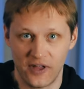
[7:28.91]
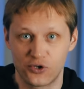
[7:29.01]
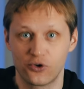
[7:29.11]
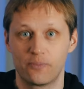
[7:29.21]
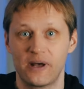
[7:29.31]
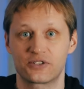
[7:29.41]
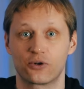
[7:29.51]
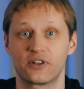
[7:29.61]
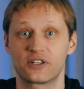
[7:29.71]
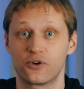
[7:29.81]
then do your best
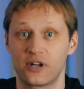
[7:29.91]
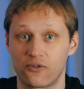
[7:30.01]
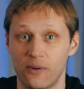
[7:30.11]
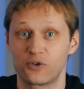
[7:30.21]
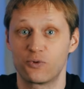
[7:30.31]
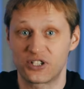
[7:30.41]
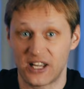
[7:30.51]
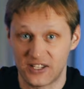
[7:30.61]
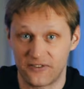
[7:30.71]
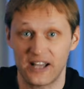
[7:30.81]
to lead us to an agreement which
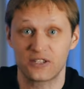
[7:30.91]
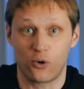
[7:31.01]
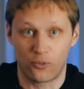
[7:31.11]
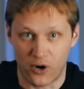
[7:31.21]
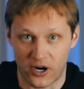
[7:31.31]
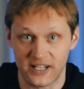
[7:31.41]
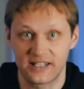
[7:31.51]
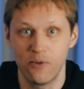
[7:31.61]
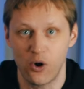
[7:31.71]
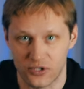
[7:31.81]
satisfies all parties
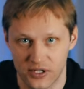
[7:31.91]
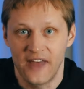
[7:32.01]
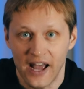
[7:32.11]
the most.